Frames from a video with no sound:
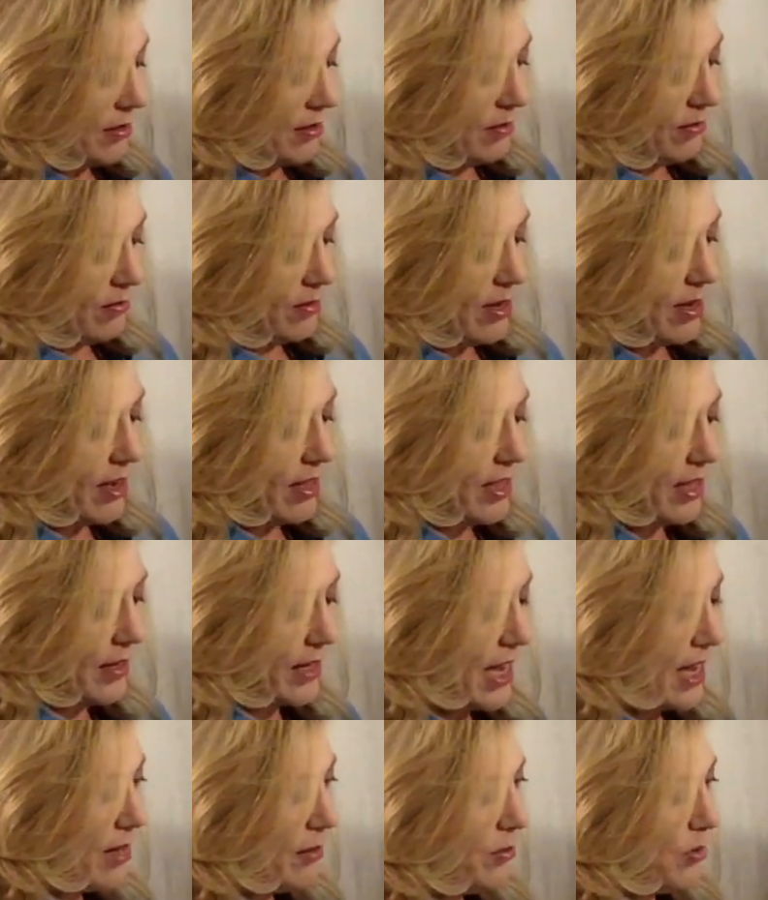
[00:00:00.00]
well, I
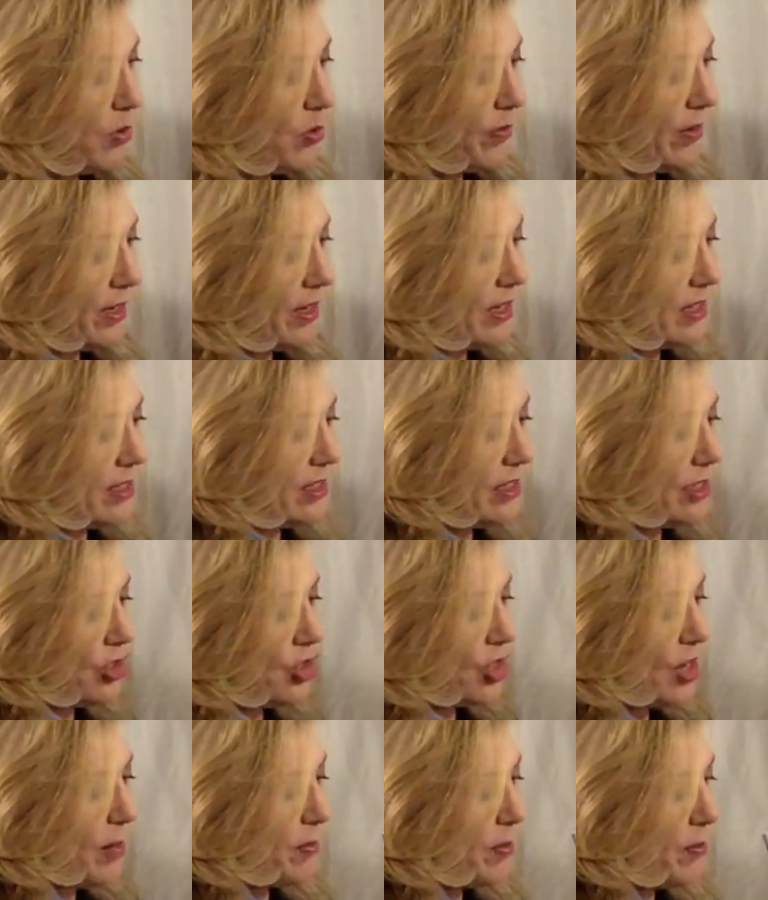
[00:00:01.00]
gotta move it because of the
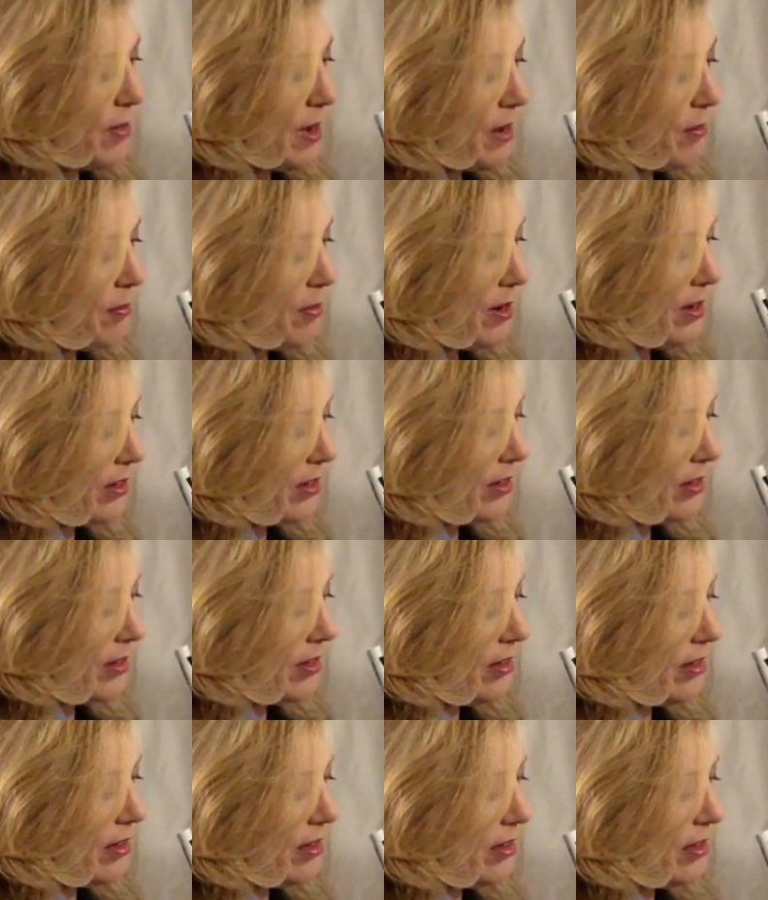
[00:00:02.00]
shape of my bunker.
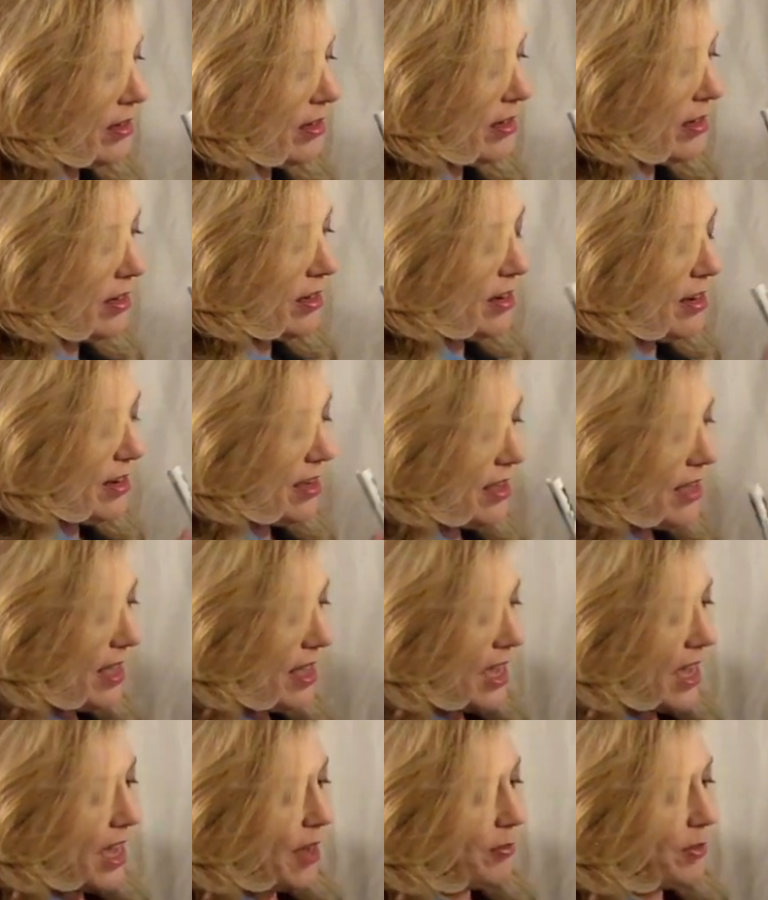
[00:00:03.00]

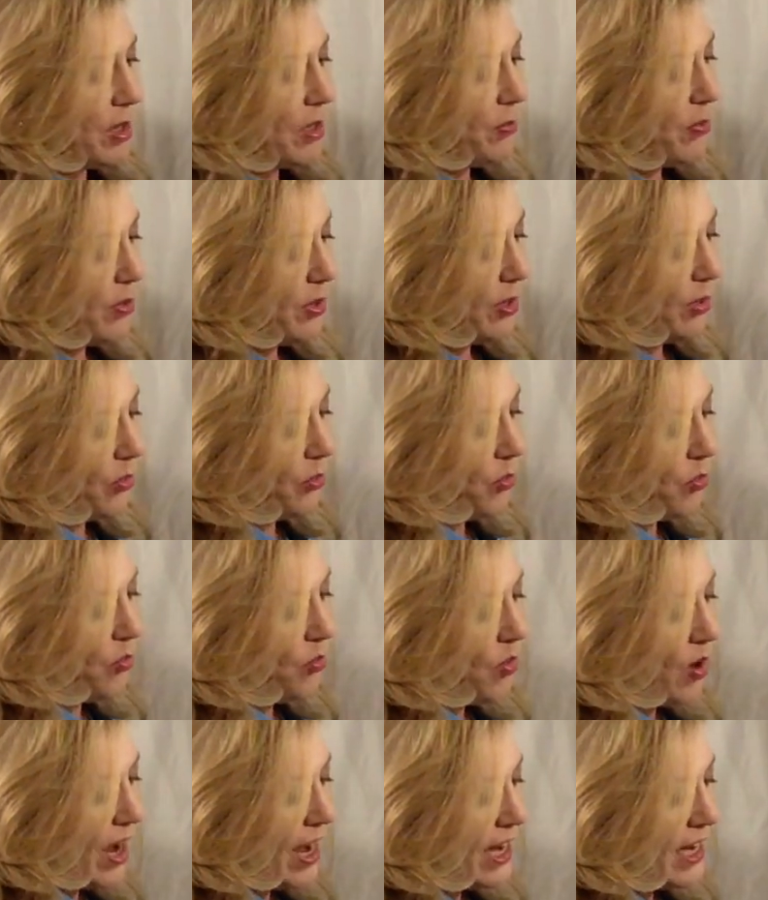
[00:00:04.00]
I'm gonna put it
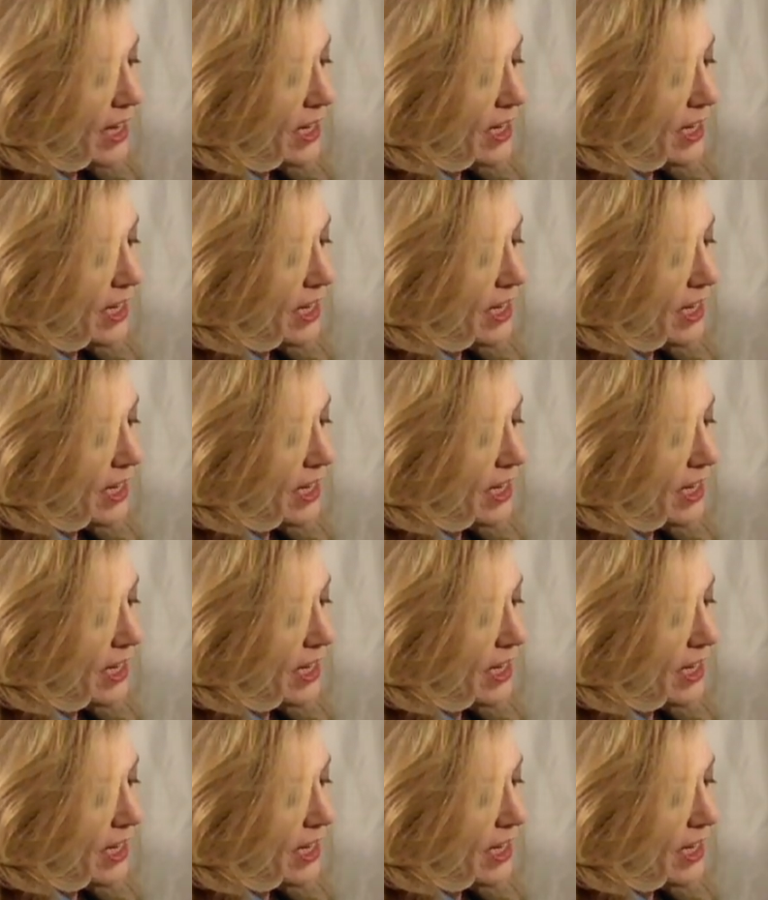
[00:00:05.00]
right